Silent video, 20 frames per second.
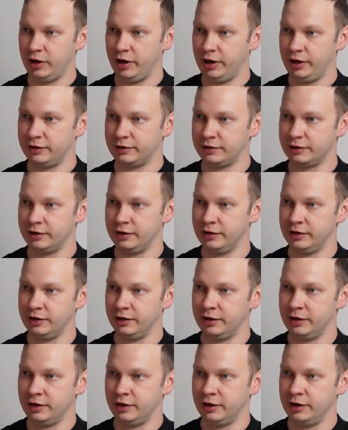add
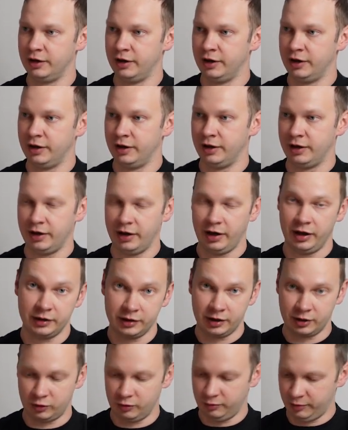an
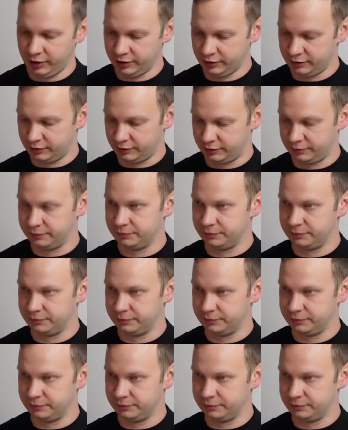argument